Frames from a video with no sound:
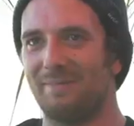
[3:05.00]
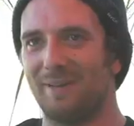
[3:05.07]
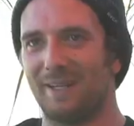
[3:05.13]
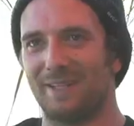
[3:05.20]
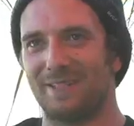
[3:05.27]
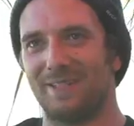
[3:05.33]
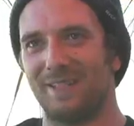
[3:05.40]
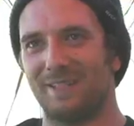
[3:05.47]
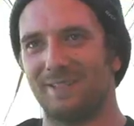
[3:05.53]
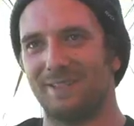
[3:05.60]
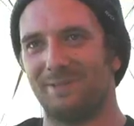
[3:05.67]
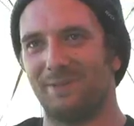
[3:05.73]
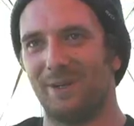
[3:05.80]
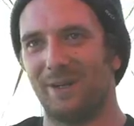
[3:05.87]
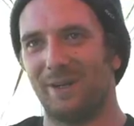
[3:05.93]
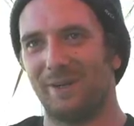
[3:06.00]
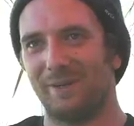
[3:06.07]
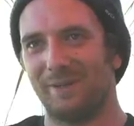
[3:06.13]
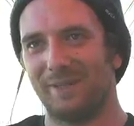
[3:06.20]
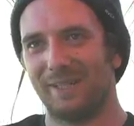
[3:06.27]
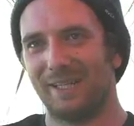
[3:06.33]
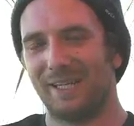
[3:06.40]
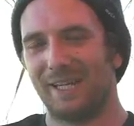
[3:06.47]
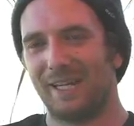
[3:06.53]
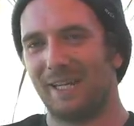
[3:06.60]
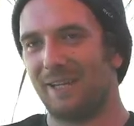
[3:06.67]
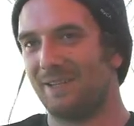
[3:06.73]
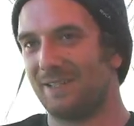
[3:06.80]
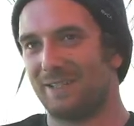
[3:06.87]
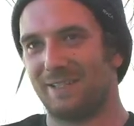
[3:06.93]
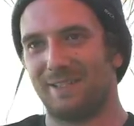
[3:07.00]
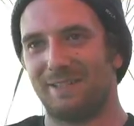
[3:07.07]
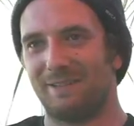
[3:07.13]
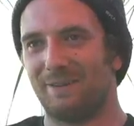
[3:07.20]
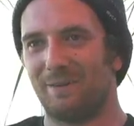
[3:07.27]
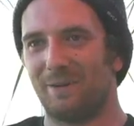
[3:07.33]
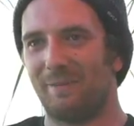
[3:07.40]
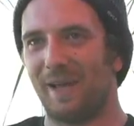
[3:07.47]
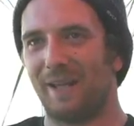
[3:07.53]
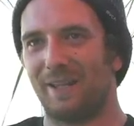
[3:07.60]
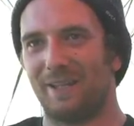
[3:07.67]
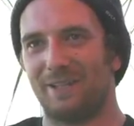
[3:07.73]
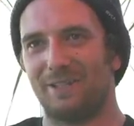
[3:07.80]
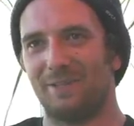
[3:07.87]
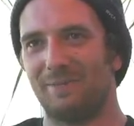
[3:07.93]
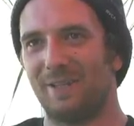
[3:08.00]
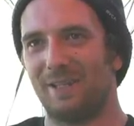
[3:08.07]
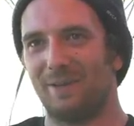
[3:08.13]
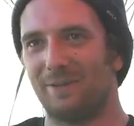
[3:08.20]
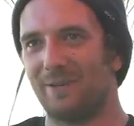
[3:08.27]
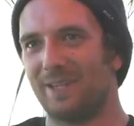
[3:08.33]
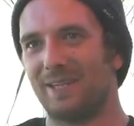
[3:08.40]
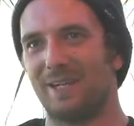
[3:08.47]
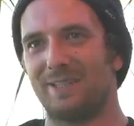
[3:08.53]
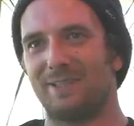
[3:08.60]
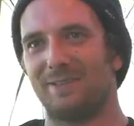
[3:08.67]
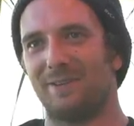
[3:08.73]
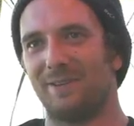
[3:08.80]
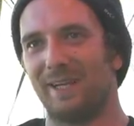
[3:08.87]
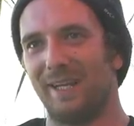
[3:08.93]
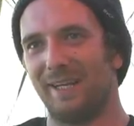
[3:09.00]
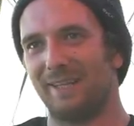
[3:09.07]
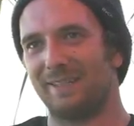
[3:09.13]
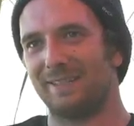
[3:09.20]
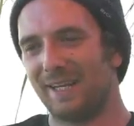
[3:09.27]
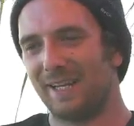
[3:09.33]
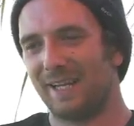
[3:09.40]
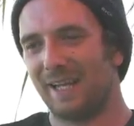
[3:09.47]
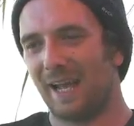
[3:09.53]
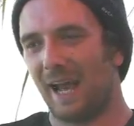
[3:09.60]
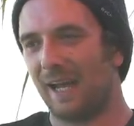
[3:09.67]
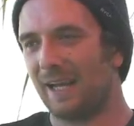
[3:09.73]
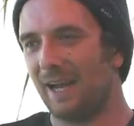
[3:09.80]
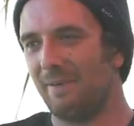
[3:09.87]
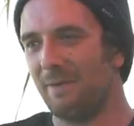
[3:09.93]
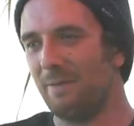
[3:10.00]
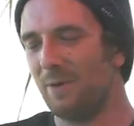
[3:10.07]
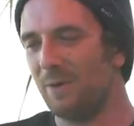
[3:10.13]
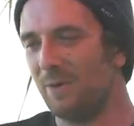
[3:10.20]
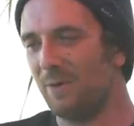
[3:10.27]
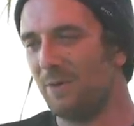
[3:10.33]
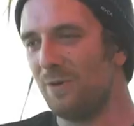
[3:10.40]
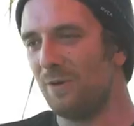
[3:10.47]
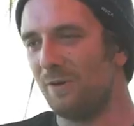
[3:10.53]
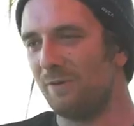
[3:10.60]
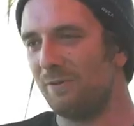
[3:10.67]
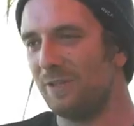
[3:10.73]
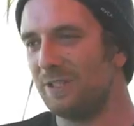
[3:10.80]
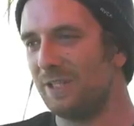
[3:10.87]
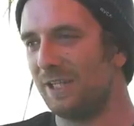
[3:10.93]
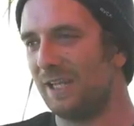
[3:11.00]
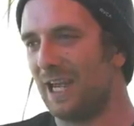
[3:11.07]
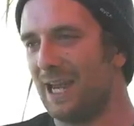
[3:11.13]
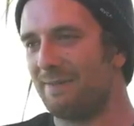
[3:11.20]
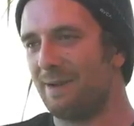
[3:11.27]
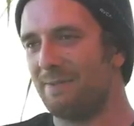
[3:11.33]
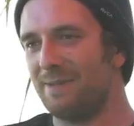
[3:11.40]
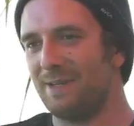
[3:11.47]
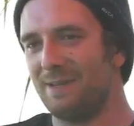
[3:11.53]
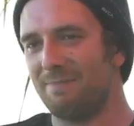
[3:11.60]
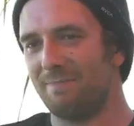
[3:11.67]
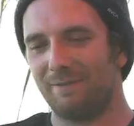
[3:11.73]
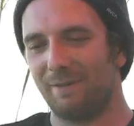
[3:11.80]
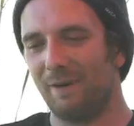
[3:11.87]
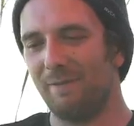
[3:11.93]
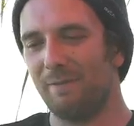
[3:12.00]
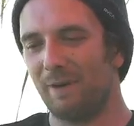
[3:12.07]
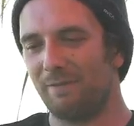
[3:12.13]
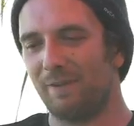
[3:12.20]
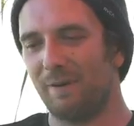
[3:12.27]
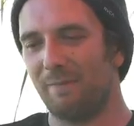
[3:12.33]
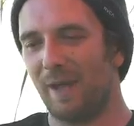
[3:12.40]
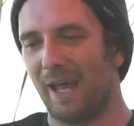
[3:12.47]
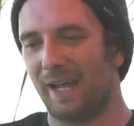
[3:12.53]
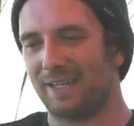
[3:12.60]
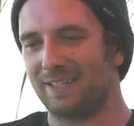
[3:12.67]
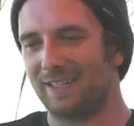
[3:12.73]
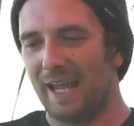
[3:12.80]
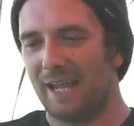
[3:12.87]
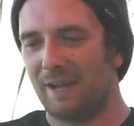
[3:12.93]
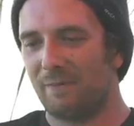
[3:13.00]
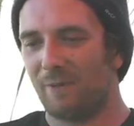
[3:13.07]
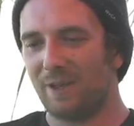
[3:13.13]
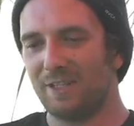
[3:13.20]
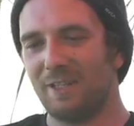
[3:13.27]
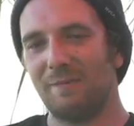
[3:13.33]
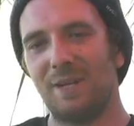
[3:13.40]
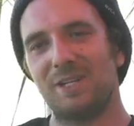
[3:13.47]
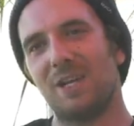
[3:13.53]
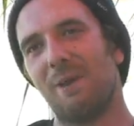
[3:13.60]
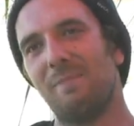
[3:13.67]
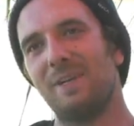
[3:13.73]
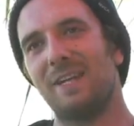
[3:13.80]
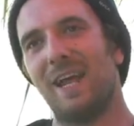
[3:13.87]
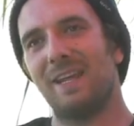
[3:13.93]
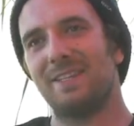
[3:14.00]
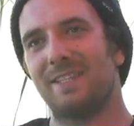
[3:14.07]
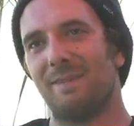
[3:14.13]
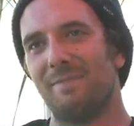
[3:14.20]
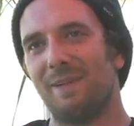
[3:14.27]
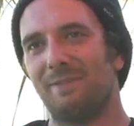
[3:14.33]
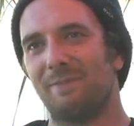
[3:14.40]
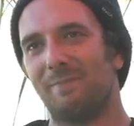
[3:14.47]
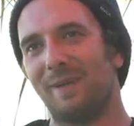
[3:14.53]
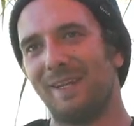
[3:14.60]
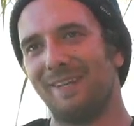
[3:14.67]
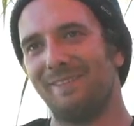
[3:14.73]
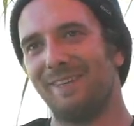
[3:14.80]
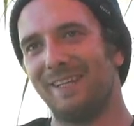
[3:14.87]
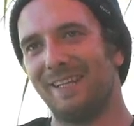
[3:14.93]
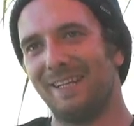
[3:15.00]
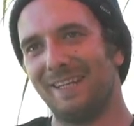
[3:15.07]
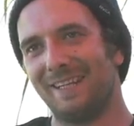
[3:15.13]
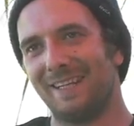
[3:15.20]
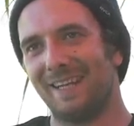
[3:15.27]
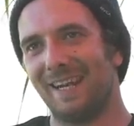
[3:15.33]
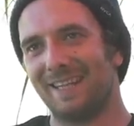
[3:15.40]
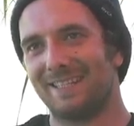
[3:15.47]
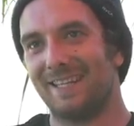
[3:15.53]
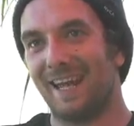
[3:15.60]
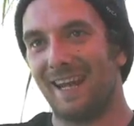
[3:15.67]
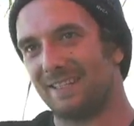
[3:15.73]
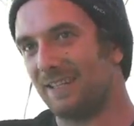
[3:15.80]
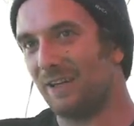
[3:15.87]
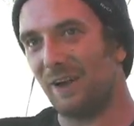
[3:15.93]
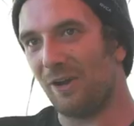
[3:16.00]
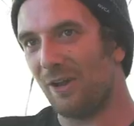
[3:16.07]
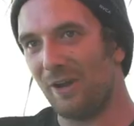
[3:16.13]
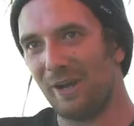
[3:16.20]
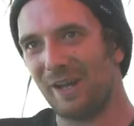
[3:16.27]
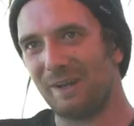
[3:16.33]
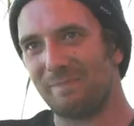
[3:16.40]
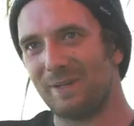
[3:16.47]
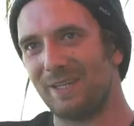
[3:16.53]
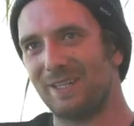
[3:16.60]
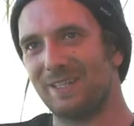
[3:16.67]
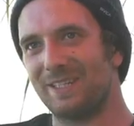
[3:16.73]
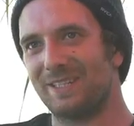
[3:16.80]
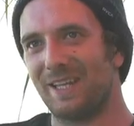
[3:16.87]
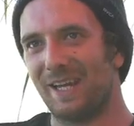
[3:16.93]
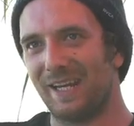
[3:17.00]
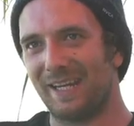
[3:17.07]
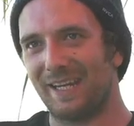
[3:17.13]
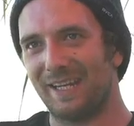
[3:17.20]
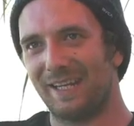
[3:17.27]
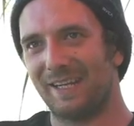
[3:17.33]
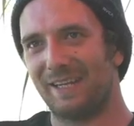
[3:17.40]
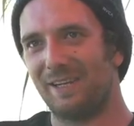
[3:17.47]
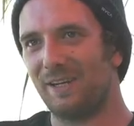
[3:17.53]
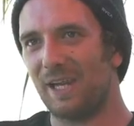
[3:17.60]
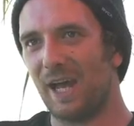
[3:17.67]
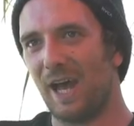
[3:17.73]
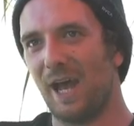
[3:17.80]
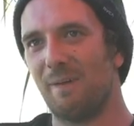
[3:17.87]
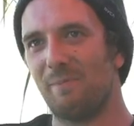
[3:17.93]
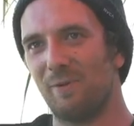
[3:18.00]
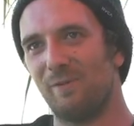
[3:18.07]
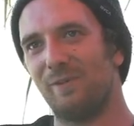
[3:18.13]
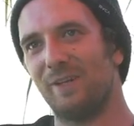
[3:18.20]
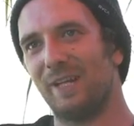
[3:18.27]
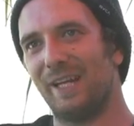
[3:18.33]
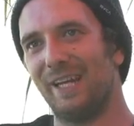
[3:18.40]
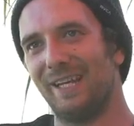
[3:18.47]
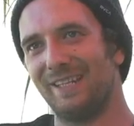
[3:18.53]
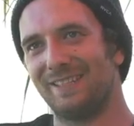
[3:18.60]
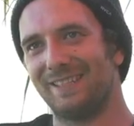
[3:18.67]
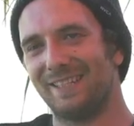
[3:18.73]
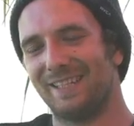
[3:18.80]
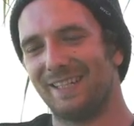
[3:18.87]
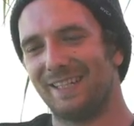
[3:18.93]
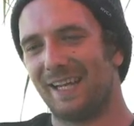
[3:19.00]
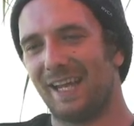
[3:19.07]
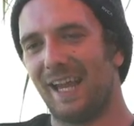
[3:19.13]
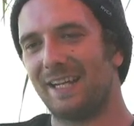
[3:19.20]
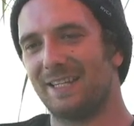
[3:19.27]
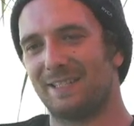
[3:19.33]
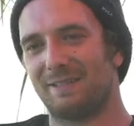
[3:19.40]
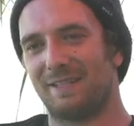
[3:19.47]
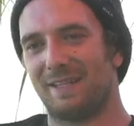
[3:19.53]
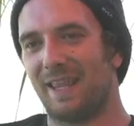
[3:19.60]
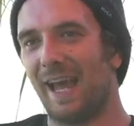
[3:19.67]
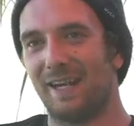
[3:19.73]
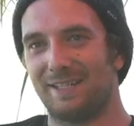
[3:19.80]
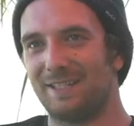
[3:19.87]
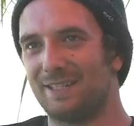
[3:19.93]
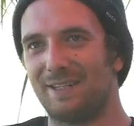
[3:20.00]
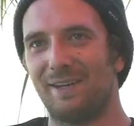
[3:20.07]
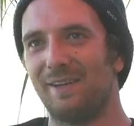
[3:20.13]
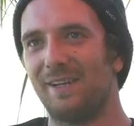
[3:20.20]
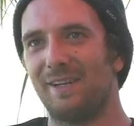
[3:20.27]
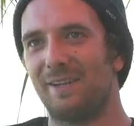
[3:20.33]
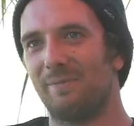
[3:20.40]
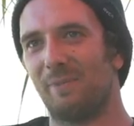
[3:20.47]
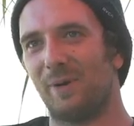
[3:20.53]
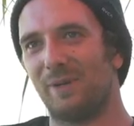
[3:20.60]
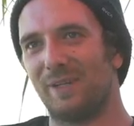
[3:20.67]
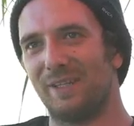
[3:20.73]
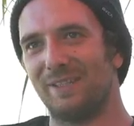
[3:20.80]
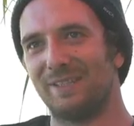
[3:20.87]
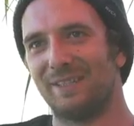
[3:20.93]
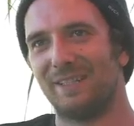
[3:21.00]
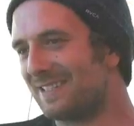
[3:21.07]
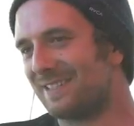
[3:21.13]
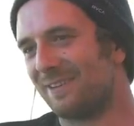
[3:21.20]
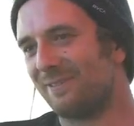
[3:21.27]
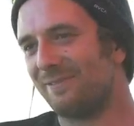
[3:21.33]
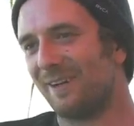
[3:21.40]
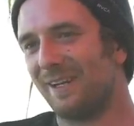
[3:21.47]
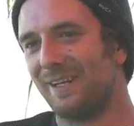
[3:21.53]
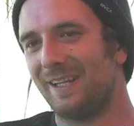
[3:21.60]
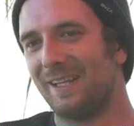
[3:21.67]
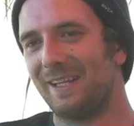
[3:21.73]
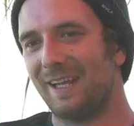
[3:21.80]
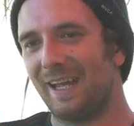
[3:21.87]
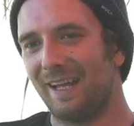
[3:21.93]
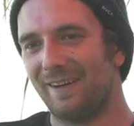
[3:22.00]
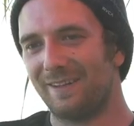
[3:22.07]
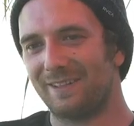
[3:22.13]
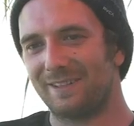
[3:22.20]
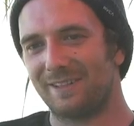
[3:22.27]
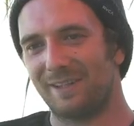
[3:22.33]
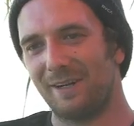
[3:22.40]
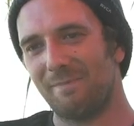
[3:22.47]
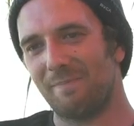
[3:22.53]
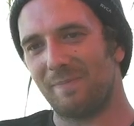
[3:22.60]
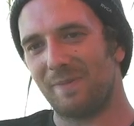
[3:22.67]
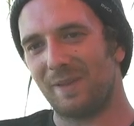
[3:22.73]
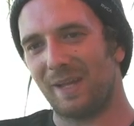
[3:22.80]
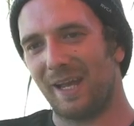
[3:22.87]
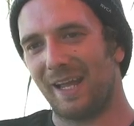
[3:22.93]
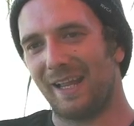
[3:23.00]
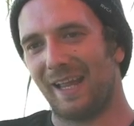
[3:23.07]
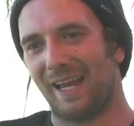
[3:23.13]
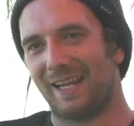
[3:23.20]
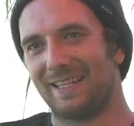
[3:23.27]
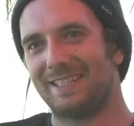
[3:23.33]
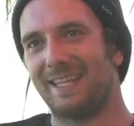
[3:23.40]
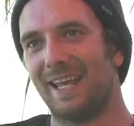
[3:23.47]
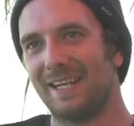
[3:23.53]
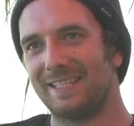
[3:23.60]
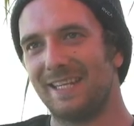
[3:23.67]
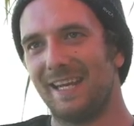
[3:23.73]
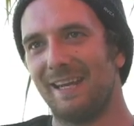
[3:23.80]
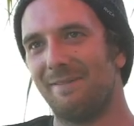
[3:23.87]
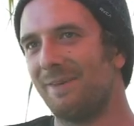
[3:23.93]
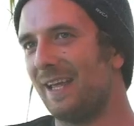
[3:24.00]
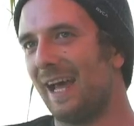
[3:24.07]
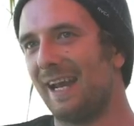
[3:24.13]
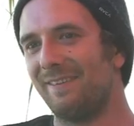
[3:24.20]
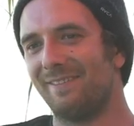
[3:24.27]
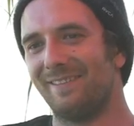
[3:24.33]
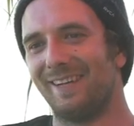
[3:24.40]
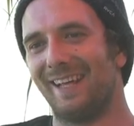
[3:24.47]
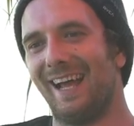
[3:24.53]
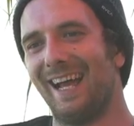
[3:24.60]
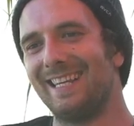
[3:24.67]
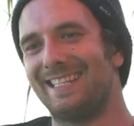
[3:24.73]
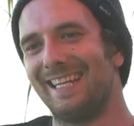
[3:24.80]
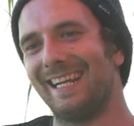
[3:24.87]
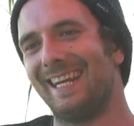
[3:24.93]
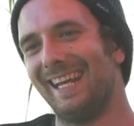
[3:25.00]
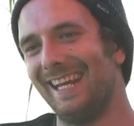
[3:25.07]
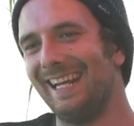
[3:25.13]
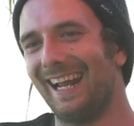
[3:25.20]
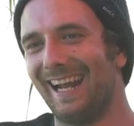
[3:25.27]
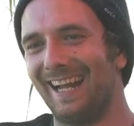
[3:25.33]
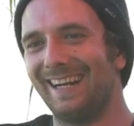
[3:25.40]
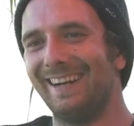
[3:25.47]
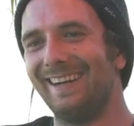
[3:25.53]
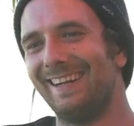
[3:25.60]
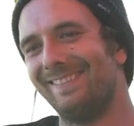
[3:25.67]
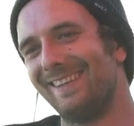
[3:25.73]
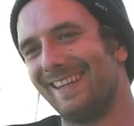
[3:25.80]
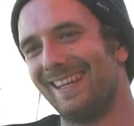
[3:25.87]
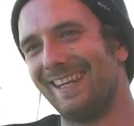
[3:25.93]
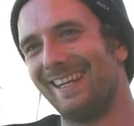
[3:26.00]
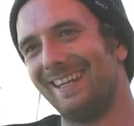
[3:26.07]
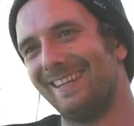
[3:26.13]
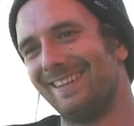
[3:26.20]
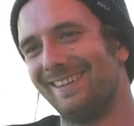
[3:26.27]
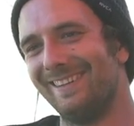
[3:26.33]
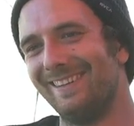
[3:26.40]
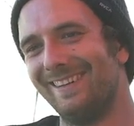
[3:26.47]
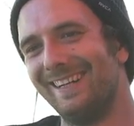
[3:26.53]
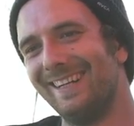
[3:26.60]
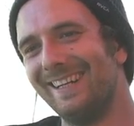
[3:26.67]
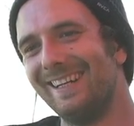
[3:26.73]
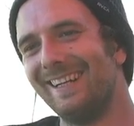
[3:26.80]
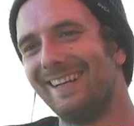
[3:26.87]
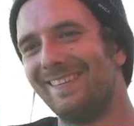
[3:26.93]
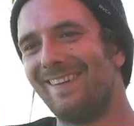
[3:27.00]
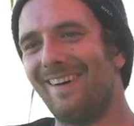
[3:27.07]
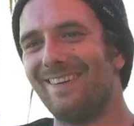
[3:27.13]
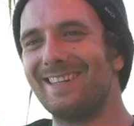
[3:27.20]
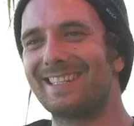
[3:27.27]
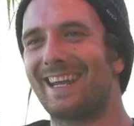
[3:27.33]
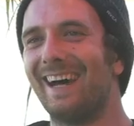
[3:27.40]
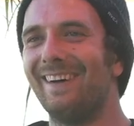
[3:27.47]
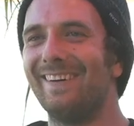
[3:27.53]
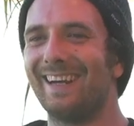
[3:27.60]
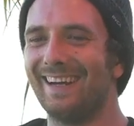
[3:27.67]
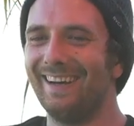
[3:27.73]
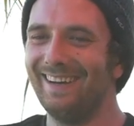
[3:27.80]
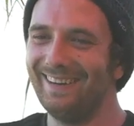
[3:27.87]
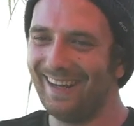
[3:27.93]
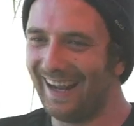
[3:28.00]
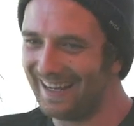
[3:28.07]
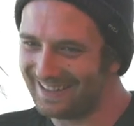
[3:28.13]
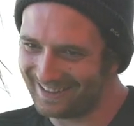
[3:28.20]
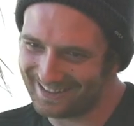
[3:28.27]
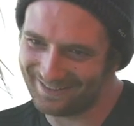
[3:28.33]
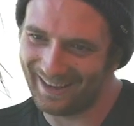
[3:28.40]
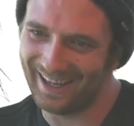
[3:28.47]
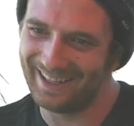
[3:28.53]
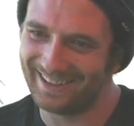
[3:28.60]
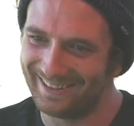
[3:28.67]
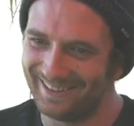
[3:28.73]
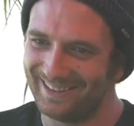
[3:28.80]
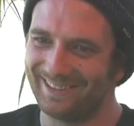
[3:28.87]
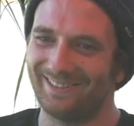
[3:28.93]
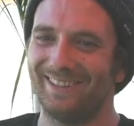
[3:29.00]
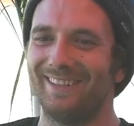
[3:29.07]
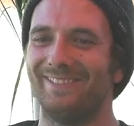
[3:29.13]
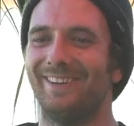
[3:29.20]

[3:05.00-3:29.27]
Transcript: the biggest things in the world, you just automatically assume that he always has sore legs. I can't remember who originally came up with it. It might have been my friend Max. Once you've been jumping down something repeatedly the next day, you're not hurt, but you're just like, you can't move your legs. It just, that just turned into Himokis. So funny the other day on a trip, I like said it to him without even realizing it. I don't even think he knew what was going on. I had to explain it to him, it was pretty